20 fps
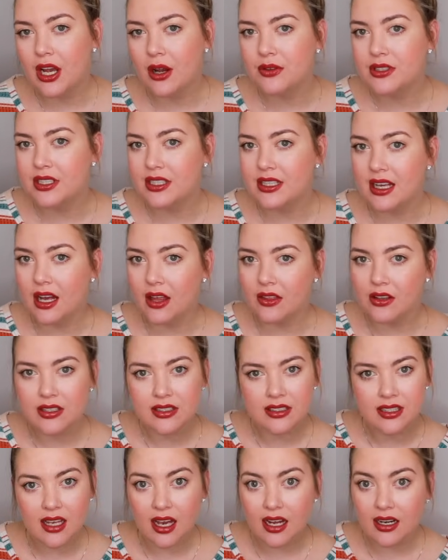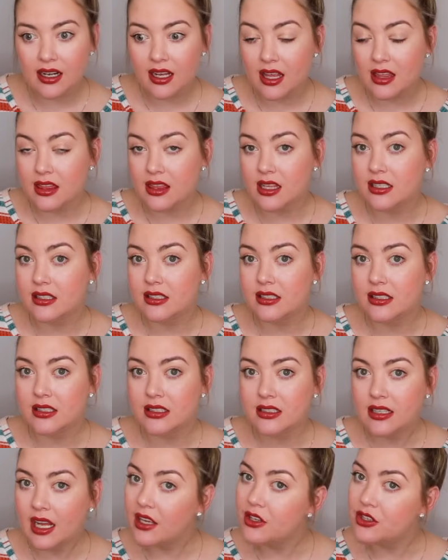out to the other side in this
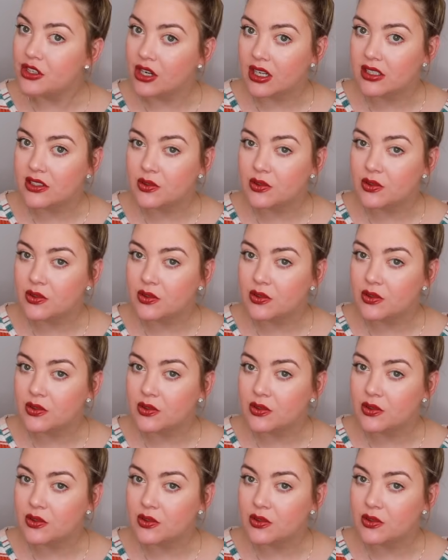nature.